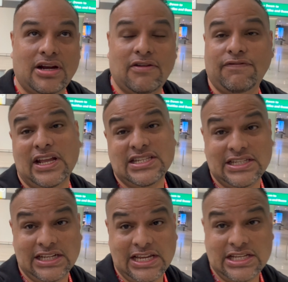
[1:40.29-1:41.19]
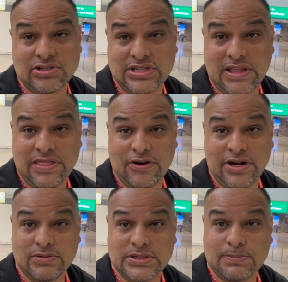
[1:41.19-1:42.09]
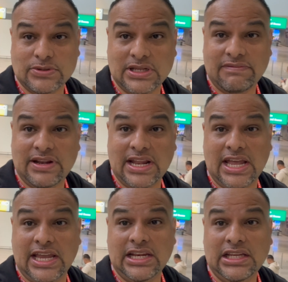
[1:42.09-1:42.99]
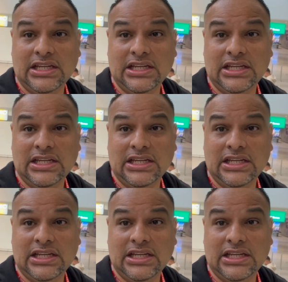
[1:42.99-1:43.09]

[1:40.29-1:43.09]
Our flight's delayed till 10.30. We're supposed to leave at 9.